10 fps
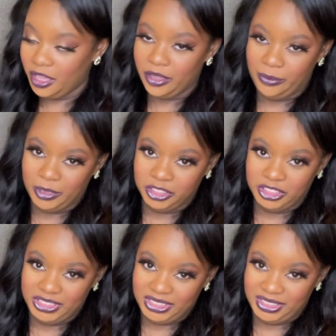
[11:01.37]
Obagi
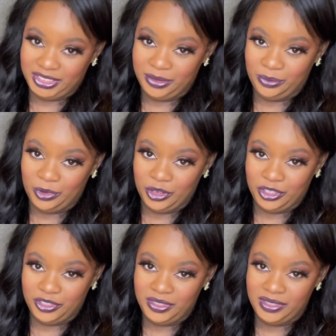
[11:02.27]
system
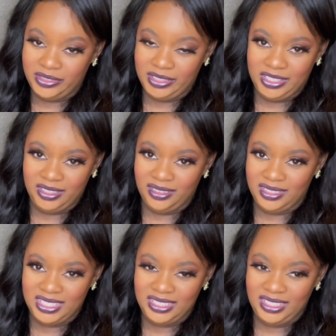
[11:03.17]
was, and
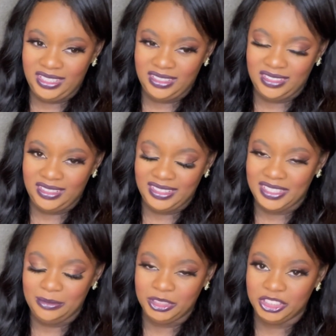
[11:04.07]

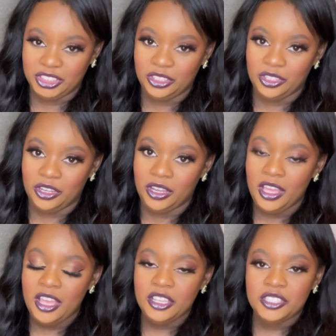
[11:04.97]
it was just a lot.
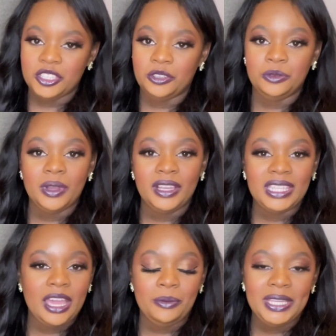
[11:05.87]
So
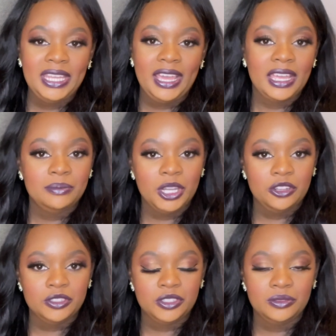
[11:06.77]
yeah, I went there, I had my
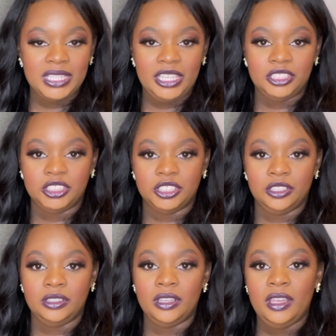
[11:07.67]

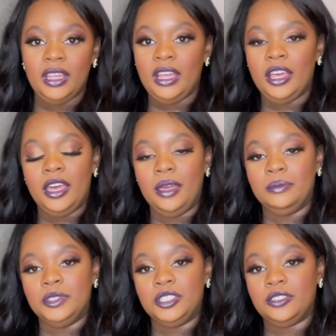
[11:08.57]
consultation.
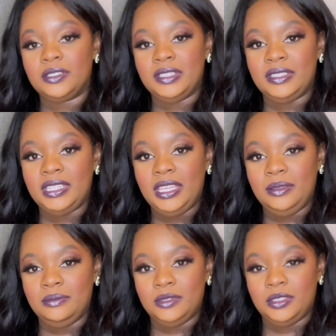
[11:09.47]
The doctor
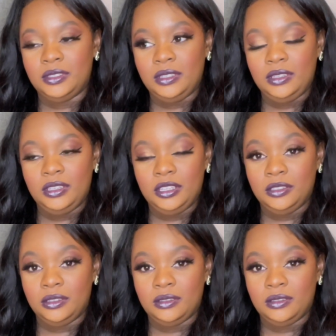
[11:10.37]
seemed, you know,